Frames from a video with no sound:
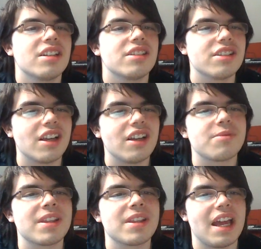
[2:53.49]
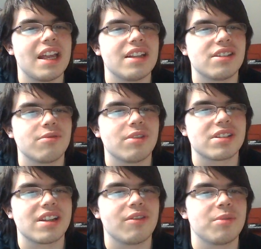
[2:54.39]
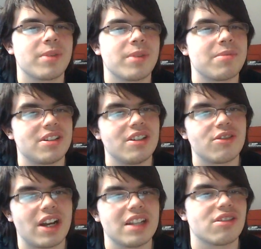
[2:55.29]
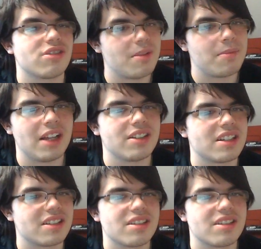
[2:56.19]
She tells me that she wasn't able to make it, but she tried, so she apologized.